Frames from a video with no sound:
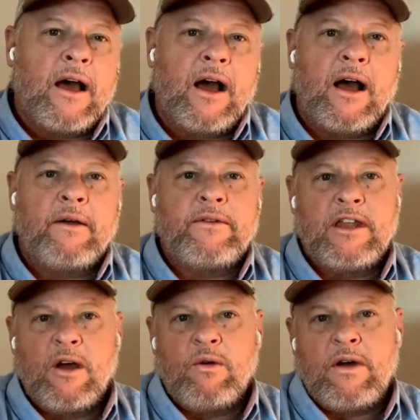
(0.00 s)
Uh,
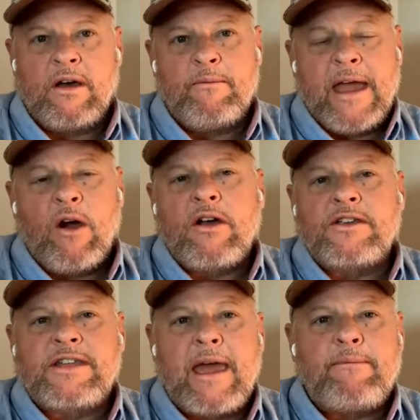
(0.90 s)
you know, uh,
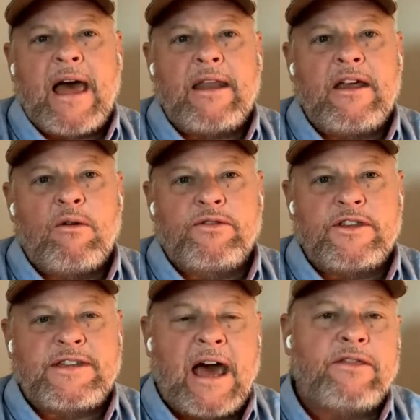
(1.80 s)
Mayorkas came down here with
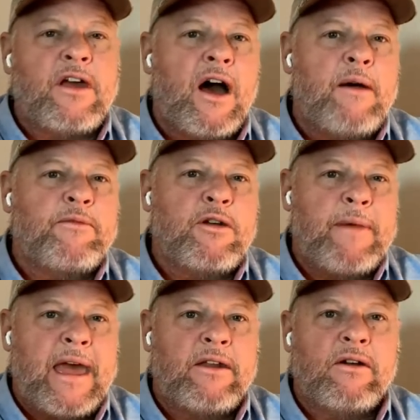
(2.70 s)
the Southcom
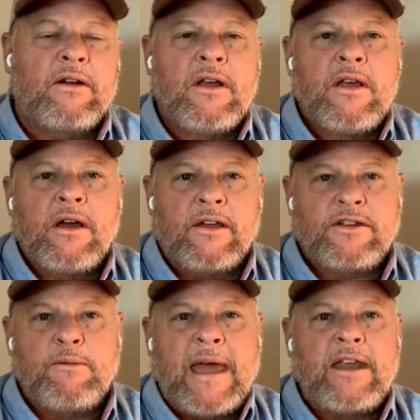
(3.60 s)
commander,
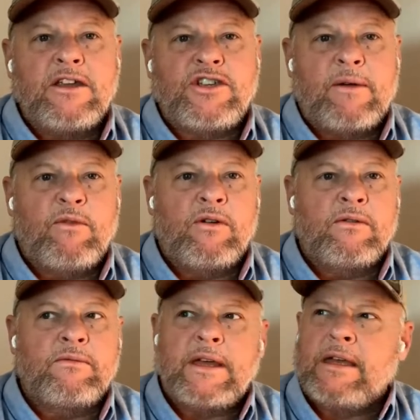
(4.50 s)
uh, commanding
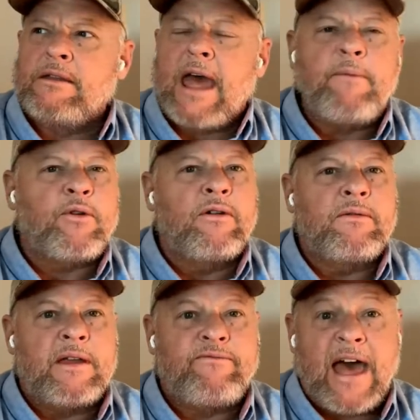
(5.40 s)
general in
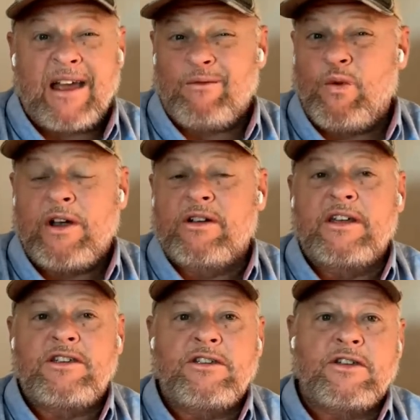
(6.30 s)
April. In fact,
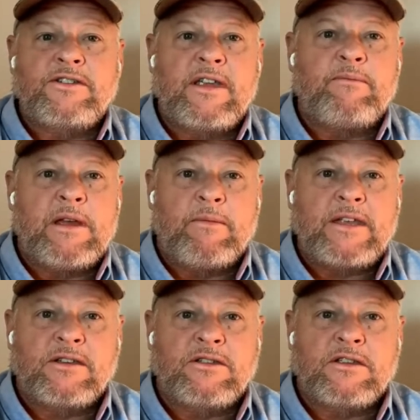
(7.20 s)
weirdly, she just sent me a
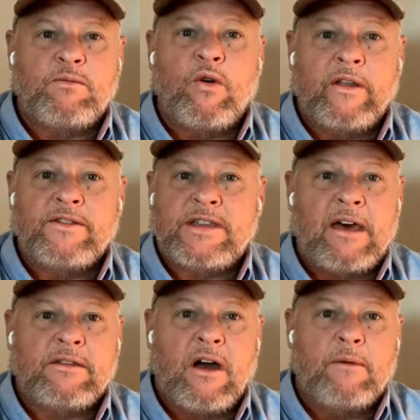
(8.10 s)
message this morning. The
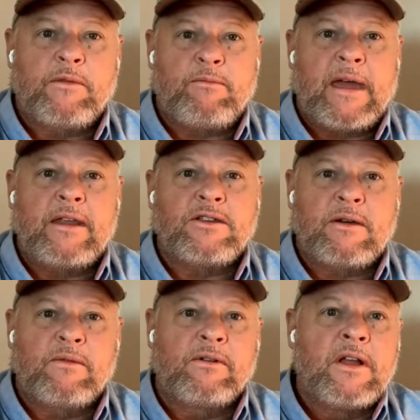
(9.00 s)
Southcom commanding
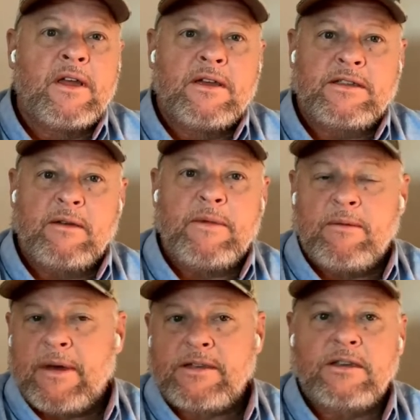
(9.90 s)
general sent me
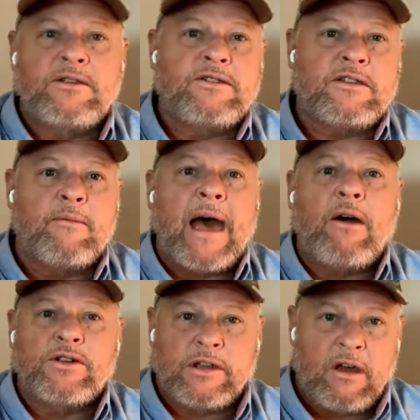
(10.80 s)
a message some
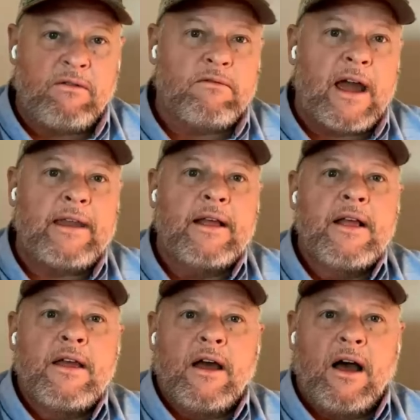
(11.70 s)
hours ago, right?
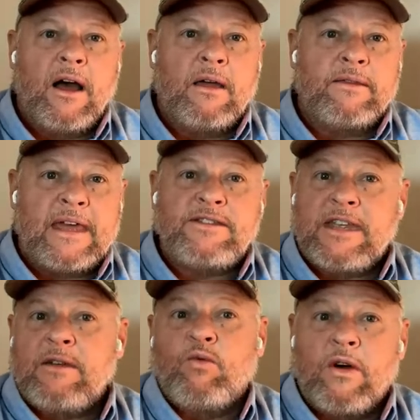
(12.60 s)
Uh, they
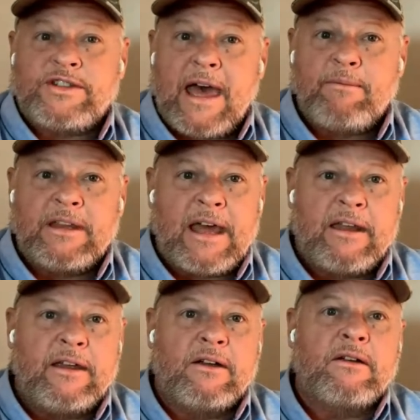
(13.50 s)
see what's happening
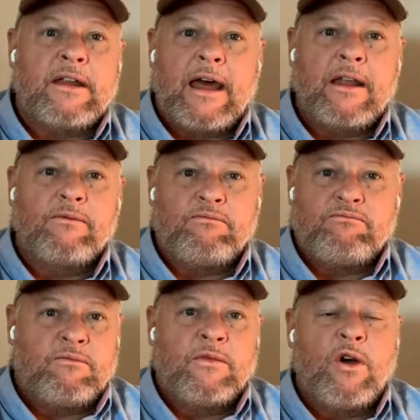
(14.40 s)
down here. And I don't
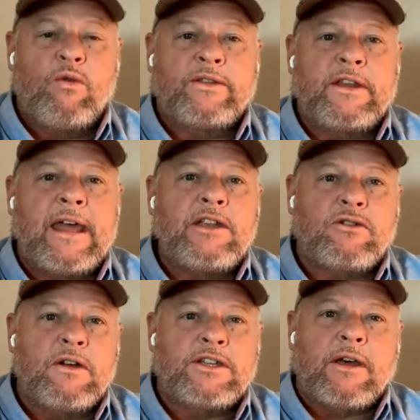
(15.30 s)
know what the
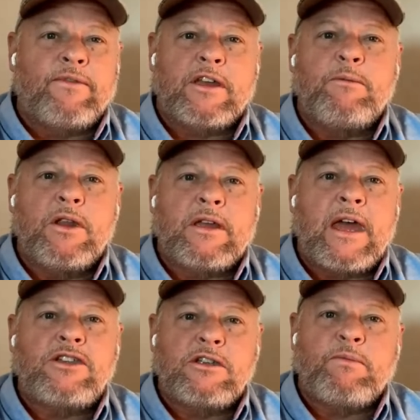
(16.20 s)
nature is of the
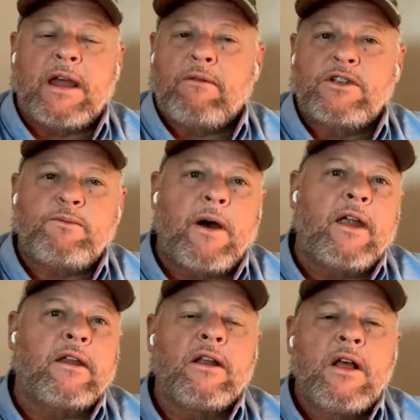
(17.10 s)
communication, but I
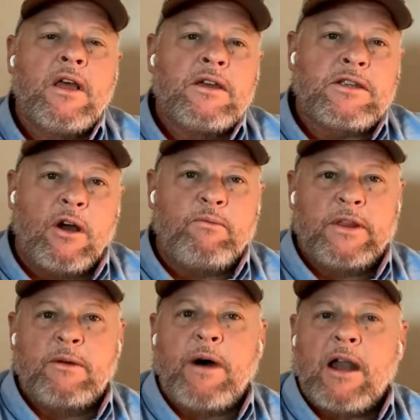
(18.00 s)
responded. So,
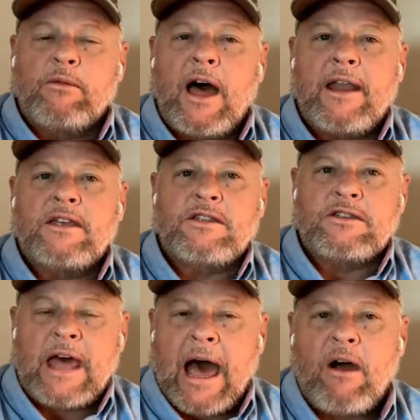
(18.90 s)
but the bottom line is,
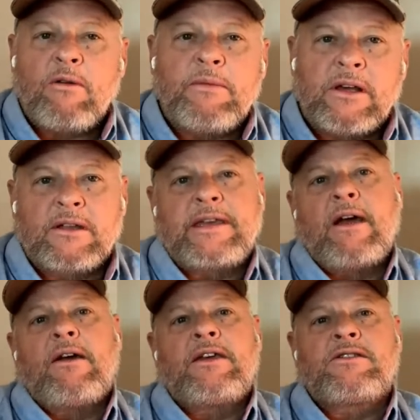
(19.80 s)
is our
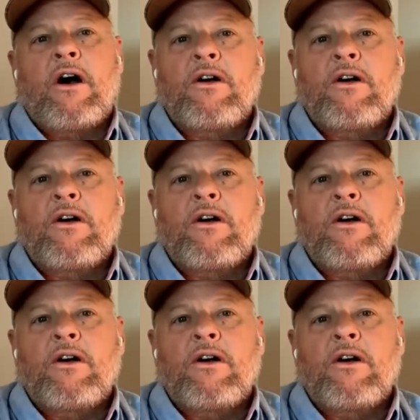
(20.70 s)
military is